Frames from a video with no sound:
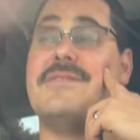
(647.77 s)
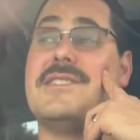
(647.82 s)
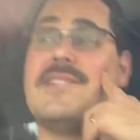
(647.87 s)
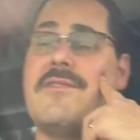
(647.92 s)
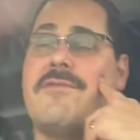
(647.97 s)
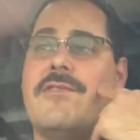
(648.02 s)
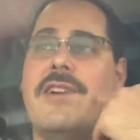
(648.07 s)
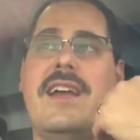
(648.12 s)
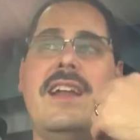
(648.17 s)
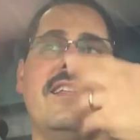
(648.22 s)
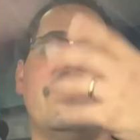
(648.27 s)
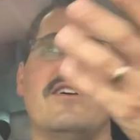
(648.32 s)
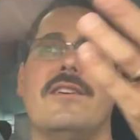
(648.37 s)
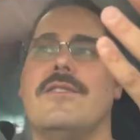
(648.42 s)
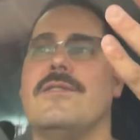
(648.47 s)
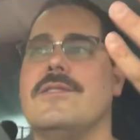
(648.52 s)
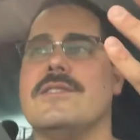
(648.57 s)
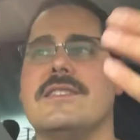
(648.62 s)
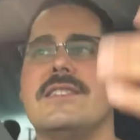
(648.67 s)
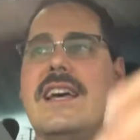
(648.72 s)
afraid of the
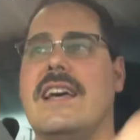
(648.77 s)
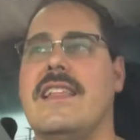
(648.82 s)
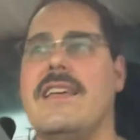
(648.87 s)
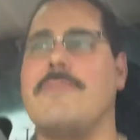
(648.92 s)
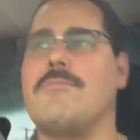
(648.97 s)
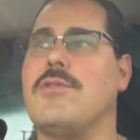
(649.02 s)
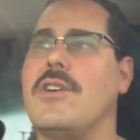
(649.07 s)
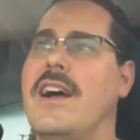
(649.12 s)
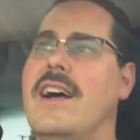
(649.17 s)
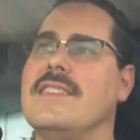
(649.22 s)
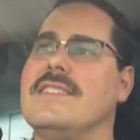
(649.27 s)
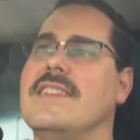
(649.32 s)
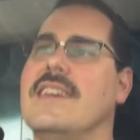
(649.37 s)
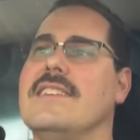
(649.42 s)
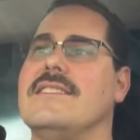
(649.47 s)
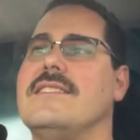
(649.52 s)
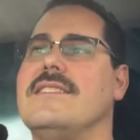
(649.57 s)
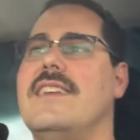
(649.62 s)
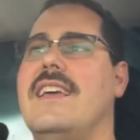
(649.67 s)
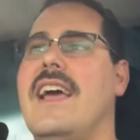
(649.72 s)
whole selling
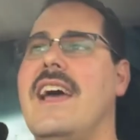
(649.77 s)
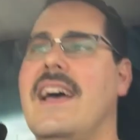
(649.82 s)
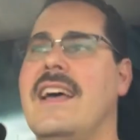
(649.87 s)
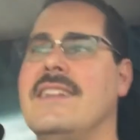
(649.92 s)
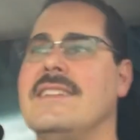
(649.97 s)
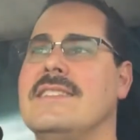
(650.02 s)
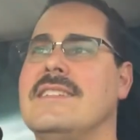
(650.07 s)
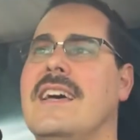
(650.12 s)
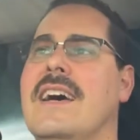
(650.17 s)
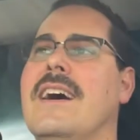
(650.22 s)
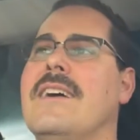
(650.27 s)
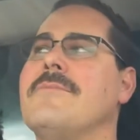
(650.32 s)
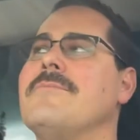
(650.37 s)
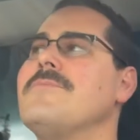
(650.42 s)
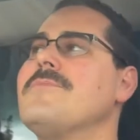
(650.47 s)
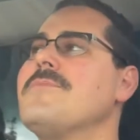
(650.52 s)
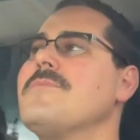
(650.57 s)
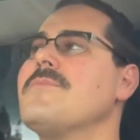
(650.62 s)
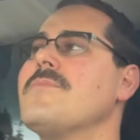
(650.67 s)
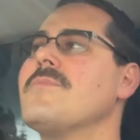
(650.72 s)
process. And
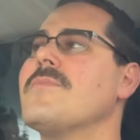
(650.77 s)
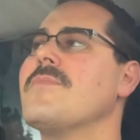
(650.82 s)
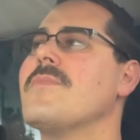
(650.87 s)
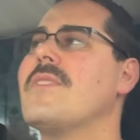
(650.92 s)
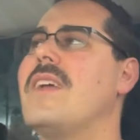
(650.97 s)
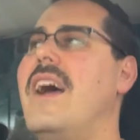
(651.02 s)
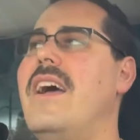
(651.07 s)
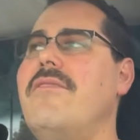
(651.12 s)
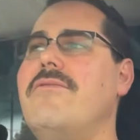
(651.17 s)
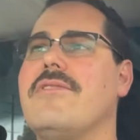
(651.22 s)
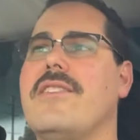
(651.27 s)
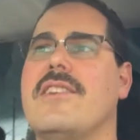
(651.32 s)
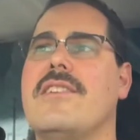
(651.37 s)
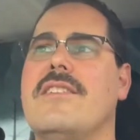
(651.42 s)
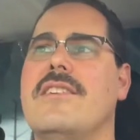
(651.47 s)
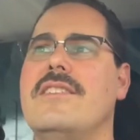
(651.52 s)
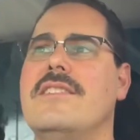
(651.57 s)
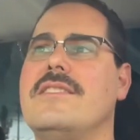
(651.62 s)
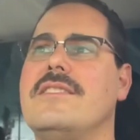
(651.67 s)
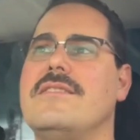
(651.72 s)
I've
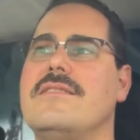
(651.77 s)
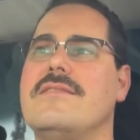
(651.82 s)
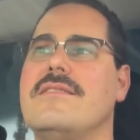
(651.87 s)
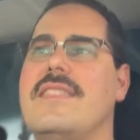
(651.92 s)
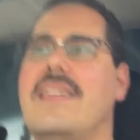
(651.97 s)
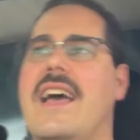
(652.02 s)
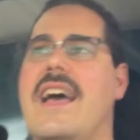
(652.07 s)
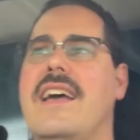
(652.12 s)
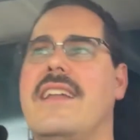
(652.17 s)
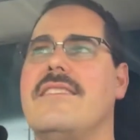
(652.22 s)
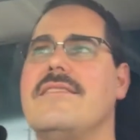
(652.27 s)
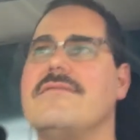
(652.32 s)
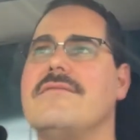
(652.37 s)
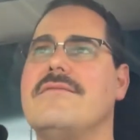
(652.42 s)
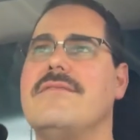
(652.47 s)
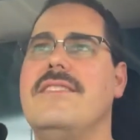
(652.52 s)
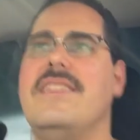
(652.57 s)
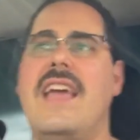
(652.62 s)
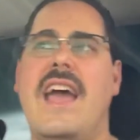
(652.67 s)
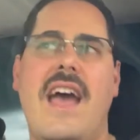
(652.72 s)
learned that,
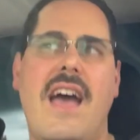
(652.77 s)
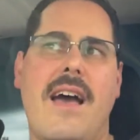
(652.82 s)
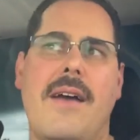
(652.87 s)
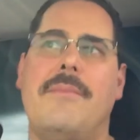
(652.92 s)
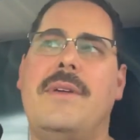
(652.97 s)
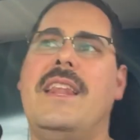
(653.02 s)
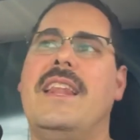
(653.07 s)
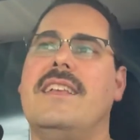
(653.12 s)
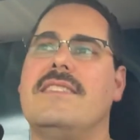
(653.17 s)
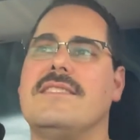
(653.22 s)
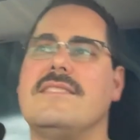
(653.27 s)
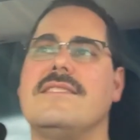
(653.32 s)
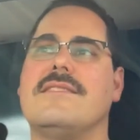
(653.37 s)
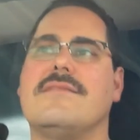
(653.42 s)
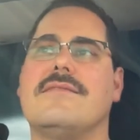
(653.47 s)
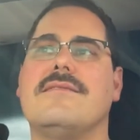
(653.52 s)
yeah, I mean, it's